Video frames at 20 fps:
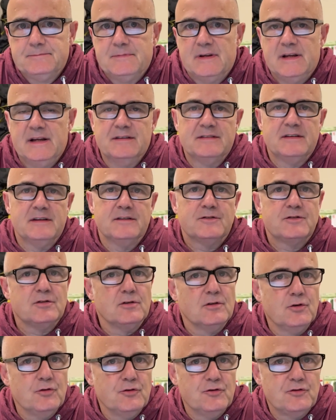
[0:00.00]
Is it to
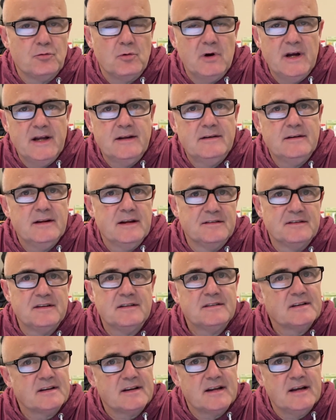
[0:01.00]
lose weight? Is
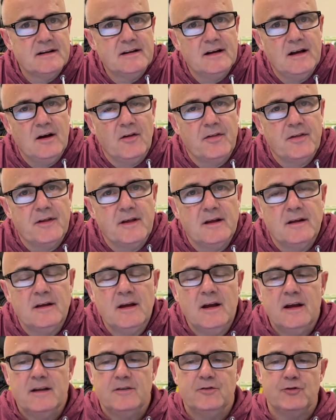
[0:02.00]
it to get healthy?
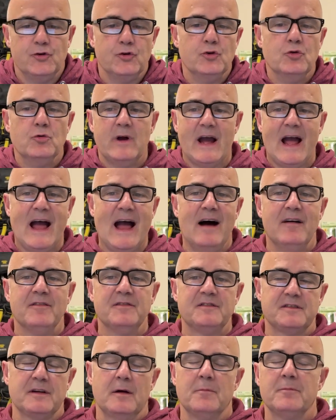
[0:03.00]
Do you have
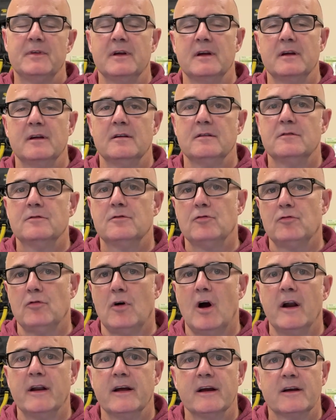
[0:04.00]
something
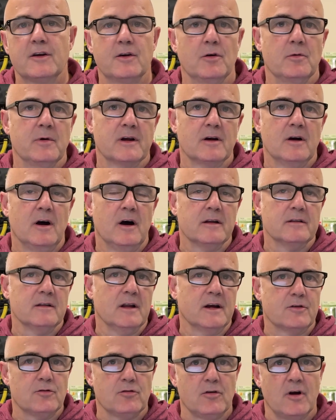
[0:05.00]
chronic going on,
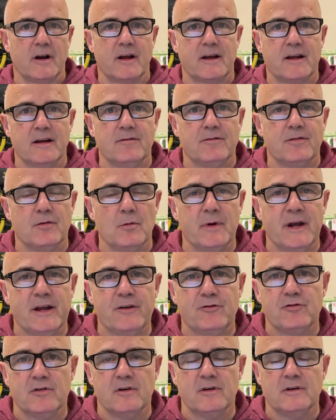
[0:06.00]
like chronic
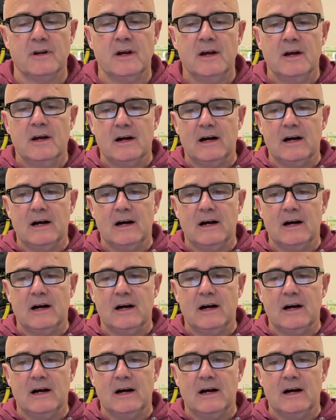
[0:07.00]
inflammation?